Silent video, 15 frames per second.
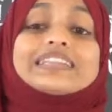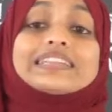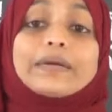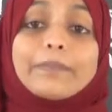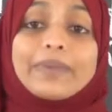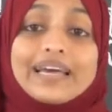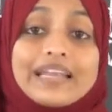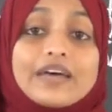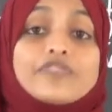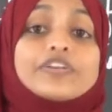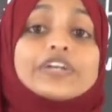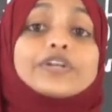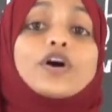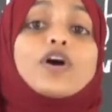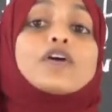the
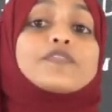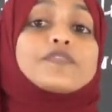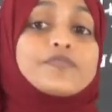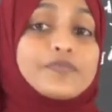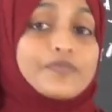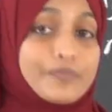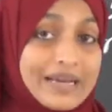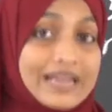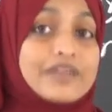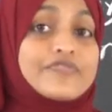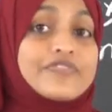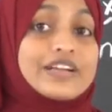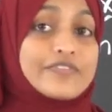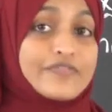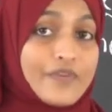benefit
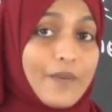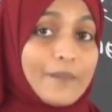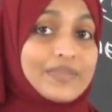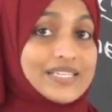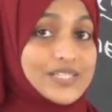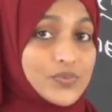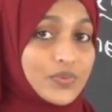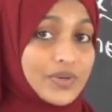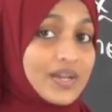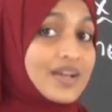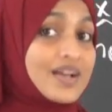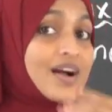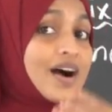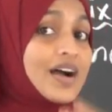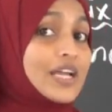from this one.
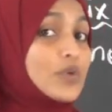In